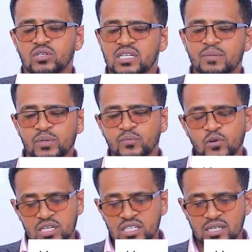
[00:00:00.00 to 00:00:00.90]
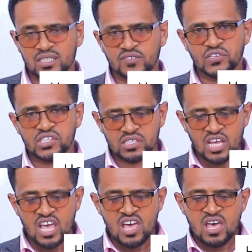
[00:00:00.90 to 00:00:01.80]
example, for instance, the first
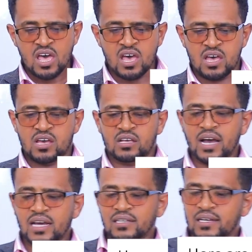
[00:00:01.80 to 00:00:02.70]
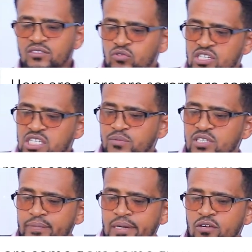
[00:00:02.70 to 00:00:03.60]
guideline to
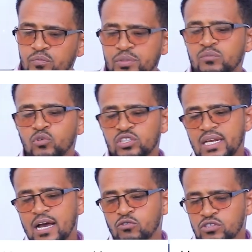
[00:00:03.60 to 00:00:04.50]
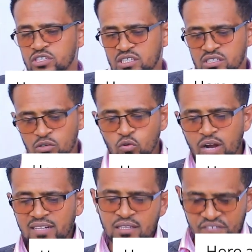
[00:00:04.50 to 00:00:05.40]
receptive and open body languages, just look
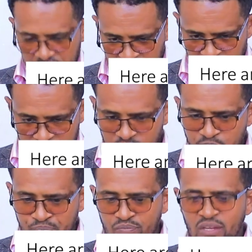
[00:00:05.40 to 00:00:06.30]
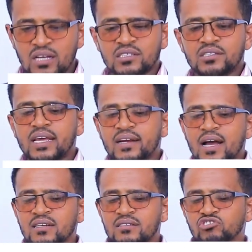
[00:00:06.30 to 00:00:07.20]
at the person, stare
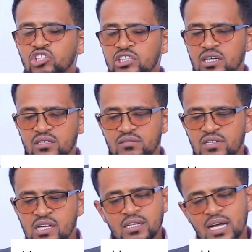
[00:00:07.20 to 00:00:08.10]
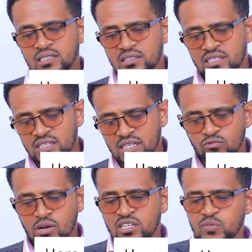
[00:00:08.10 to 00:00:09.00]
can threaten, The second
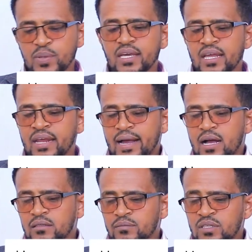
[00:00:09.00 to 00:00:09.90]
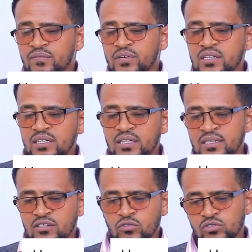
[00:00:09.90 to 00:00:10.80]
one, speak in a calm, friendly,
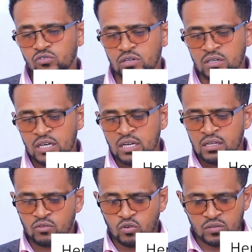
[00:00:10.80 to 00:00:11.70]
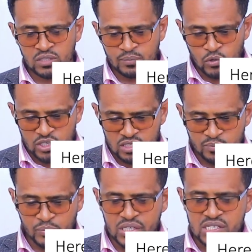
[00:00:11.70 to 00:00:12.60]
and controlled tone of the voice.
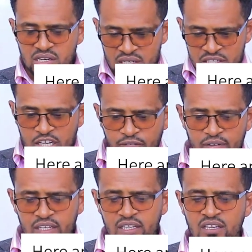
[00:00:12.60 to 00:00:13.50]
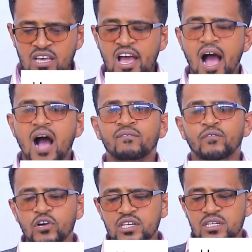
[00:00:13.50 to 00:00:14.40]
Breathe deeply.
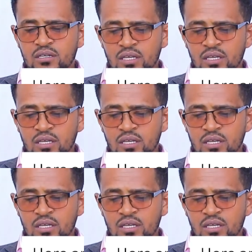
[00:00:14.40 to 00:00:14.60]
Avoid